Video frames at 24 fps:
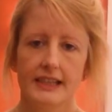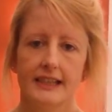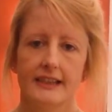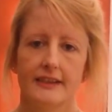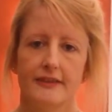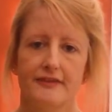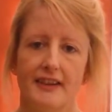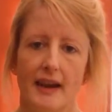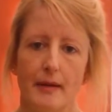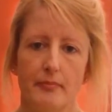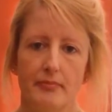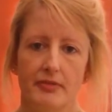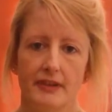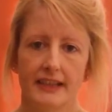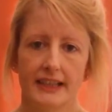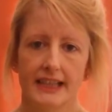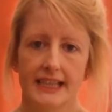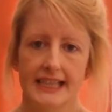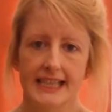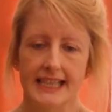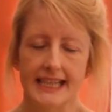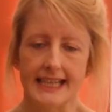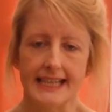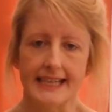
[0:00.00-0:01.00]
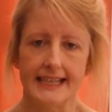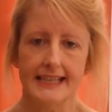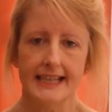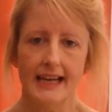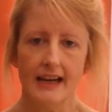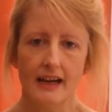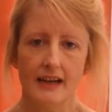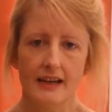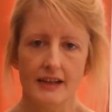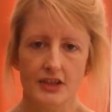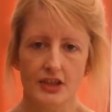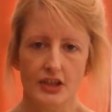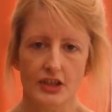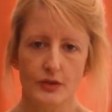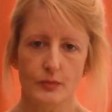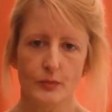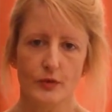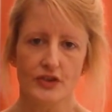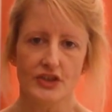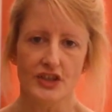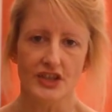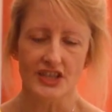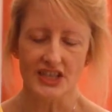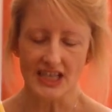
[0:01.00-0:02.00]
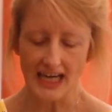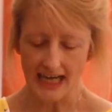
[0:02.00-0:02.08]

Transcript: little fabrics here that I just want to